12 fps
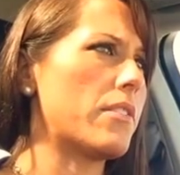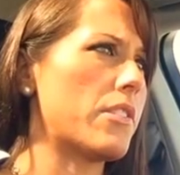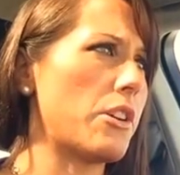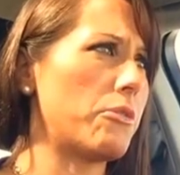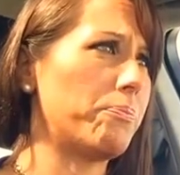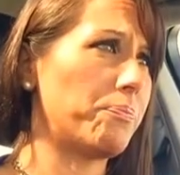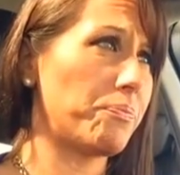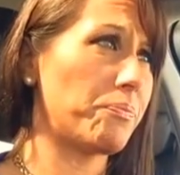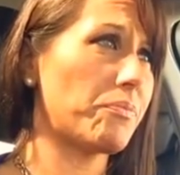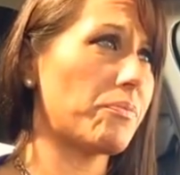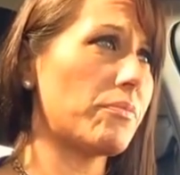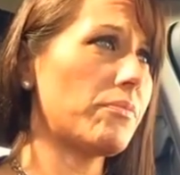So
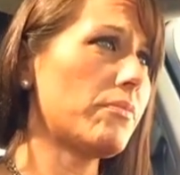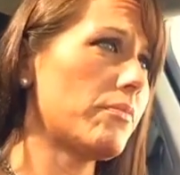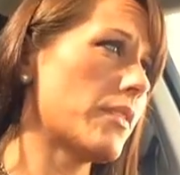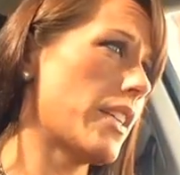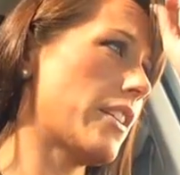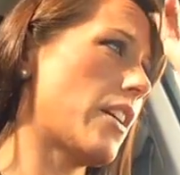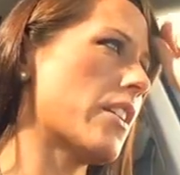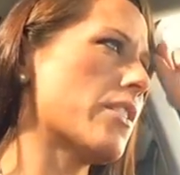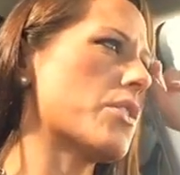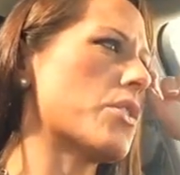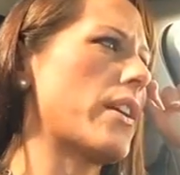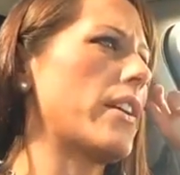I got on
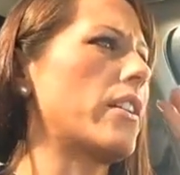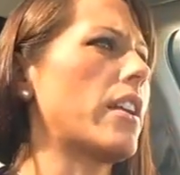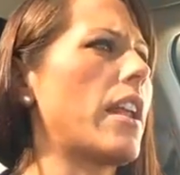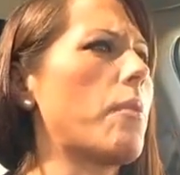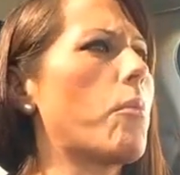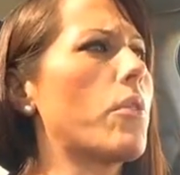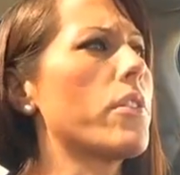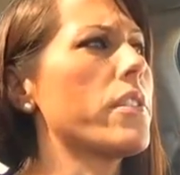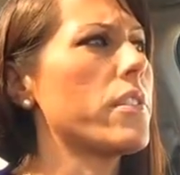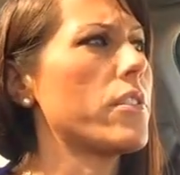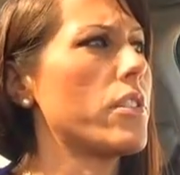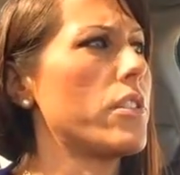the trail and I wore
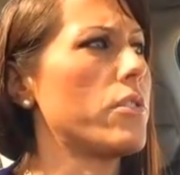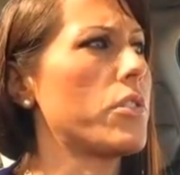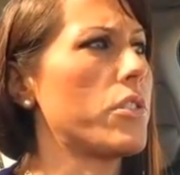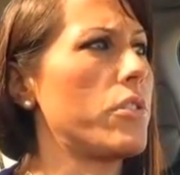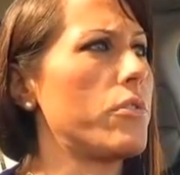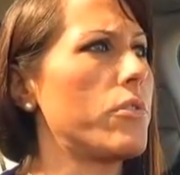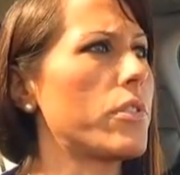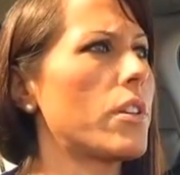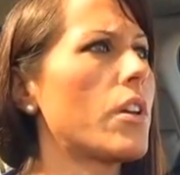the new shoes